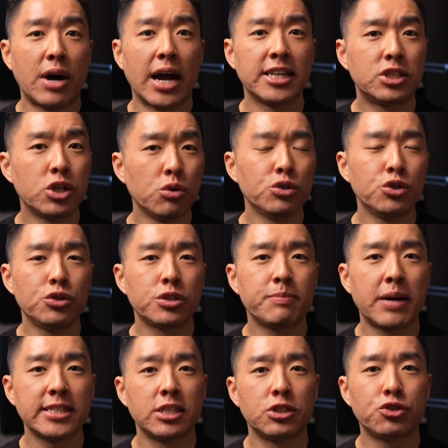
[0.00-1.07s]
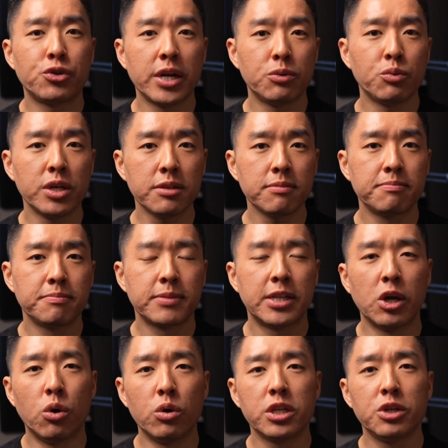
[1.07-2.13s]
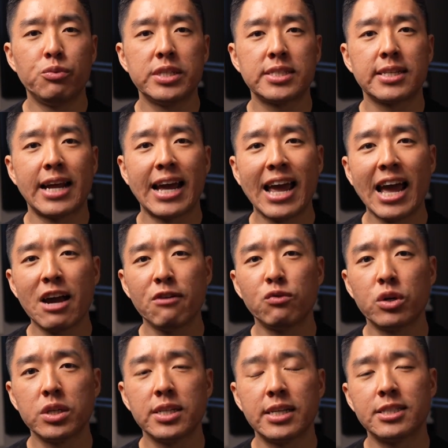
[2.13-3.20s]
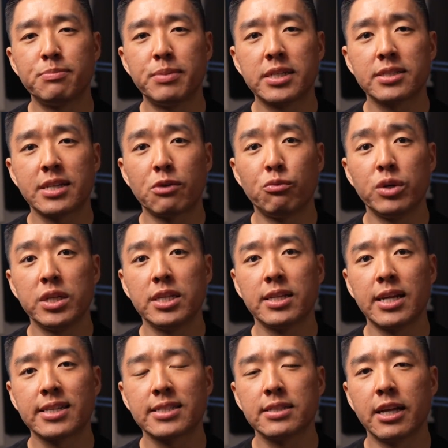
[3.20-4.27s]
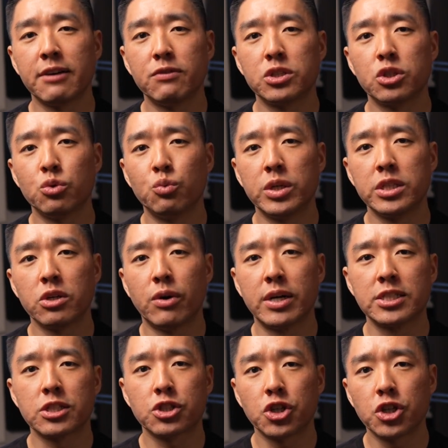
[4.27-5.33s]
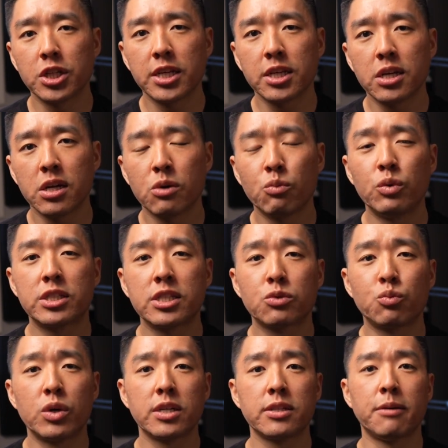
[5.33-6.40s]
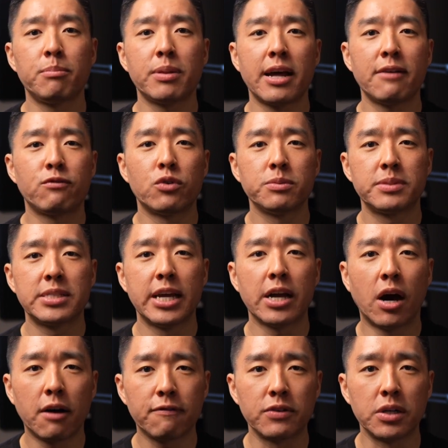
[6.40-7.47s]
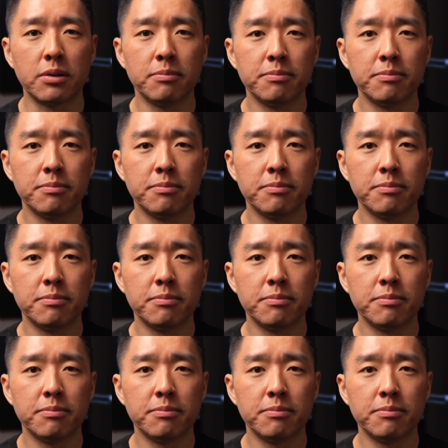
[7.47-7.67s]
I don't use mine to trade with. The only reason I have one is because I really like the level 2 window on Sterling, which is one of the platforms they offer.